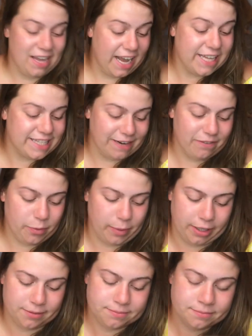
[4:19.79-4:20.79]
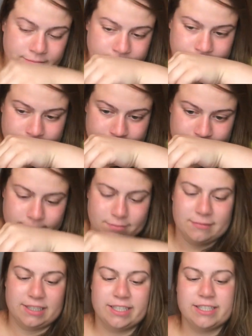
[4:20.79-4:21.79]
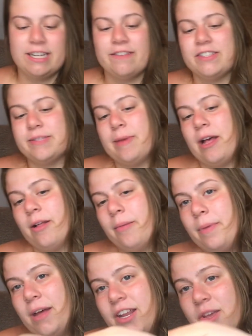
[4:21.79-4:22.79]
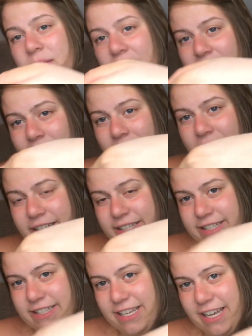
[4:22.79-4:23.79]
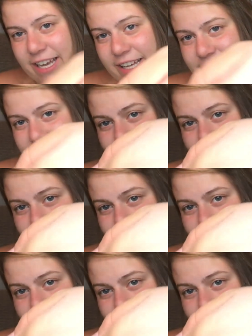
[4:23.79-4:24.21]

It's everywhere. It doesn't have a smell, but you can't really see it.